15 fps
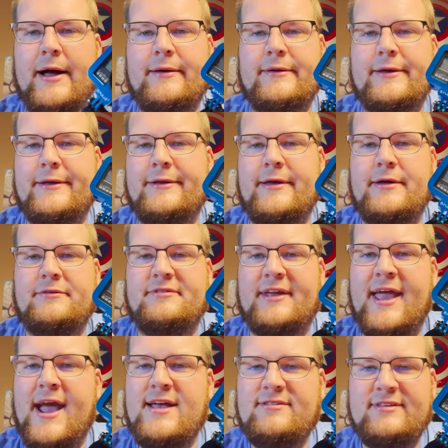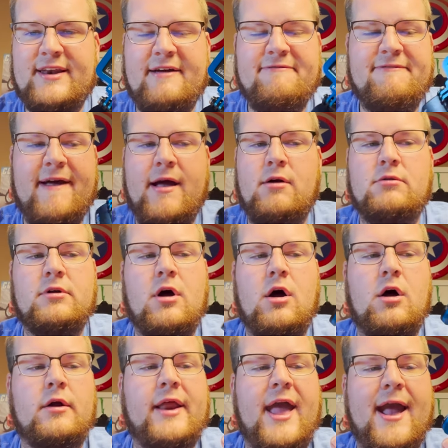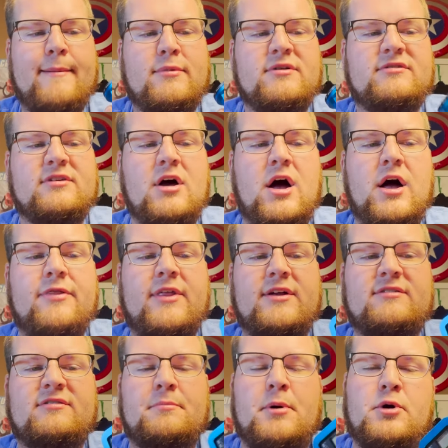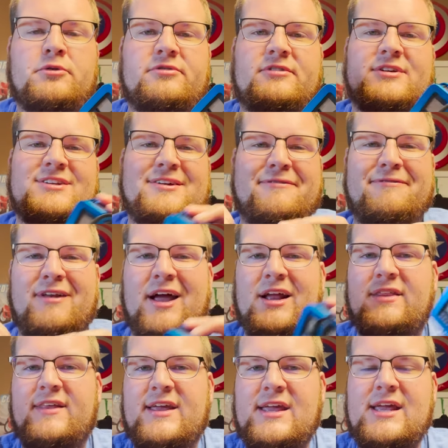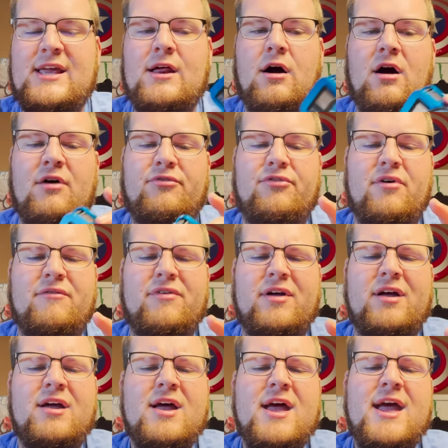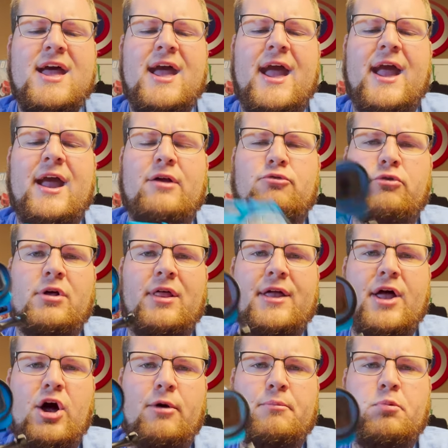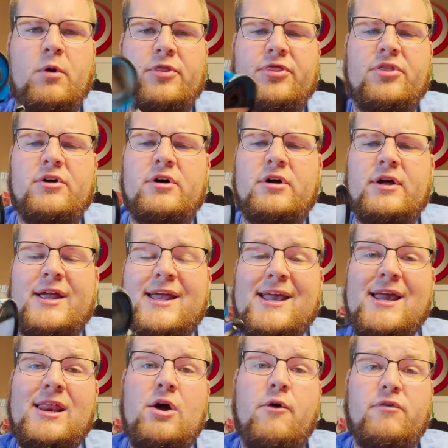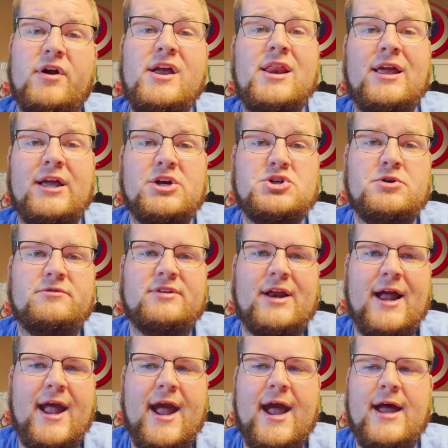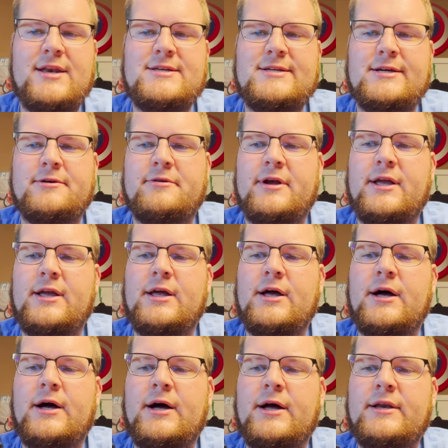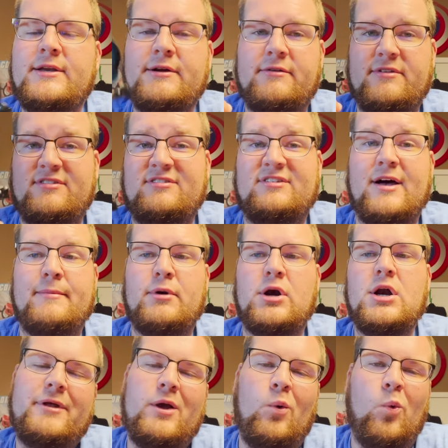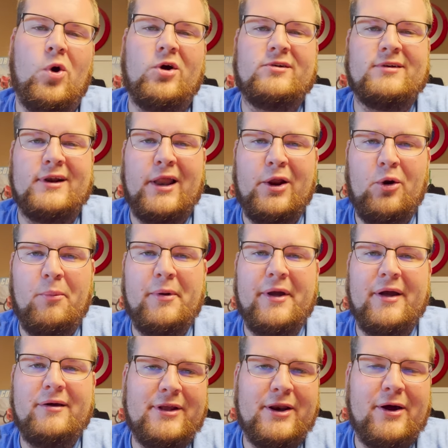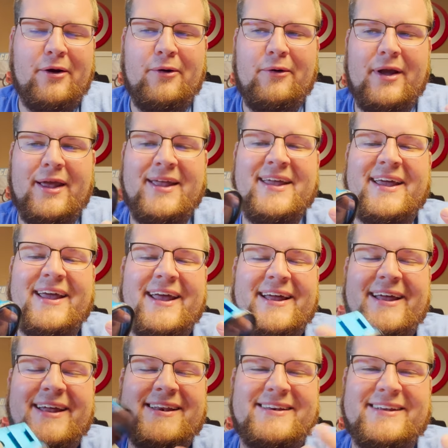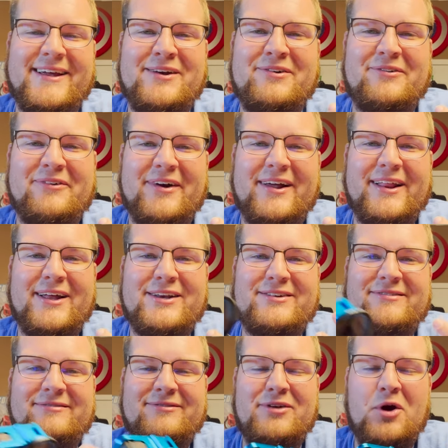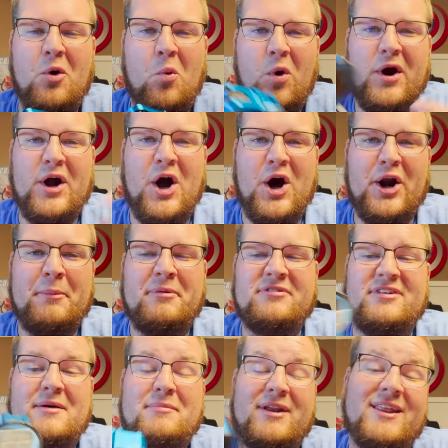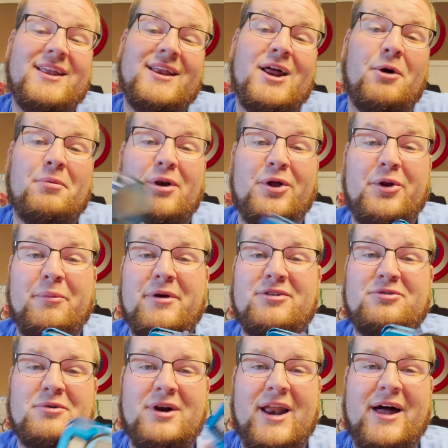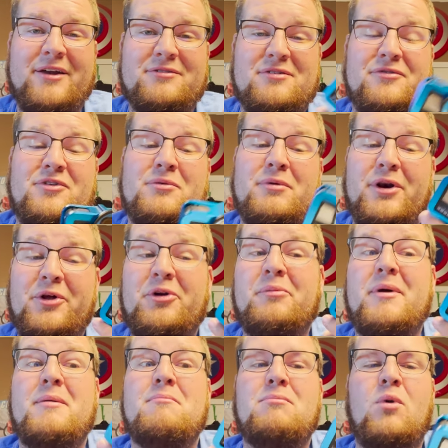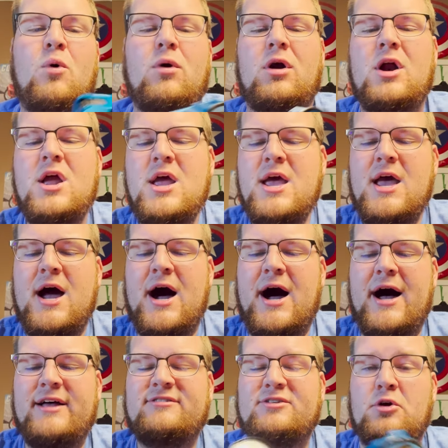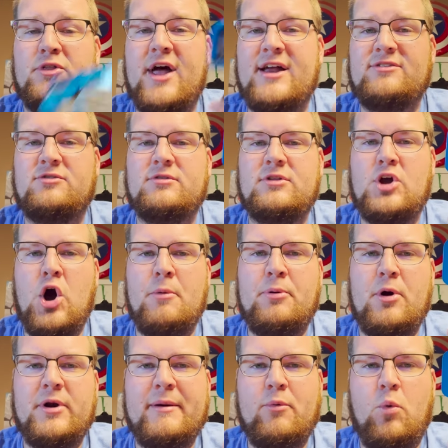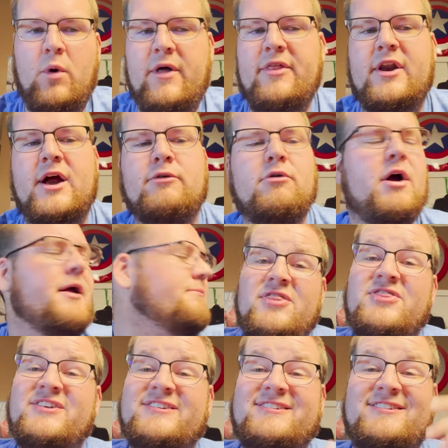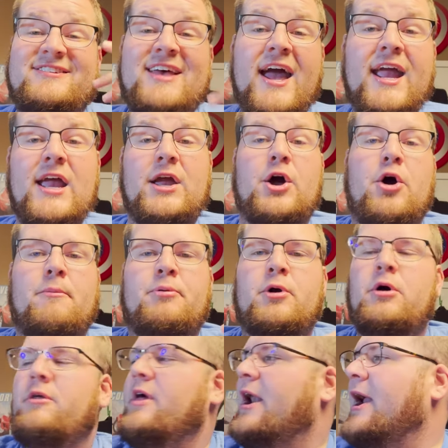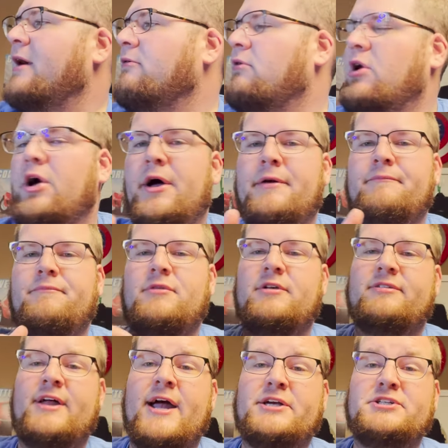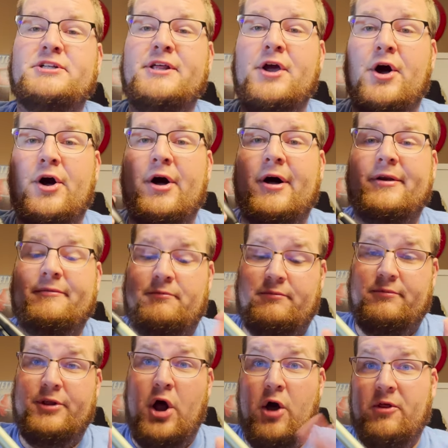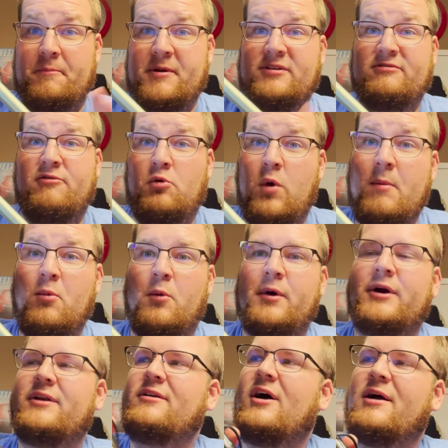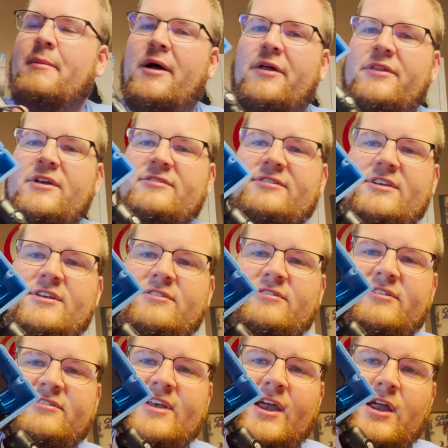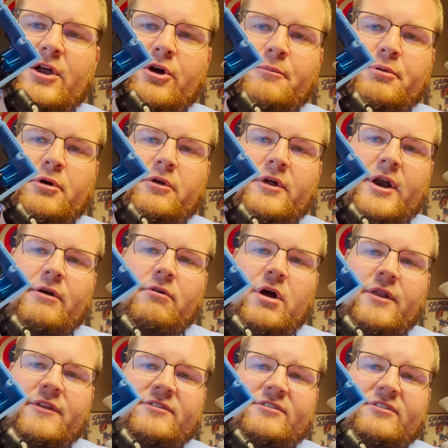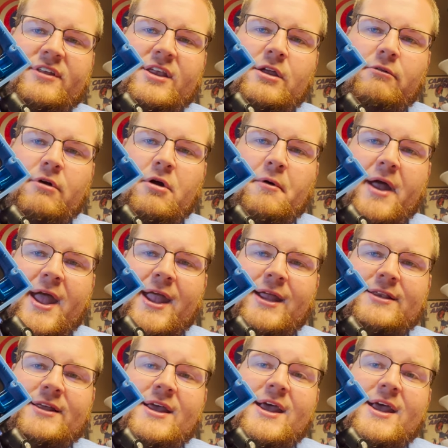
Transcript: it's a case that I found on Amazon that's supposed to deflect the heat off of it and really help with the overheating issues that I had during the summer. It worked a little bit, you know. It didn't really, you know, work 100%, but it did help a little bit, so it allowed us to film a little bit more. So that's the GoPro number one that I run. The second GoPro that I run is actually on the other piece of equipment we're going to talk about. This is the second GoPro that I run. This is the Hero 8.